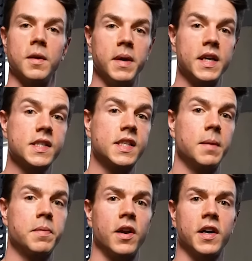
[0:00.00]
The biggest
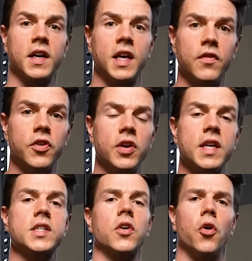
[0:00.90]
tip that I can give you
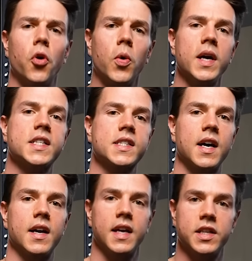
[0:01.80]
is always
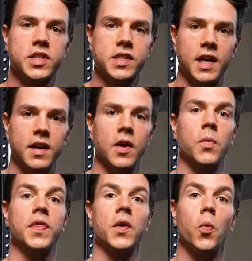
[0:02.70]
start each set
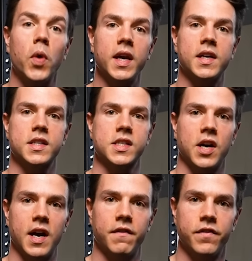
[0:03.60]
with the weakest side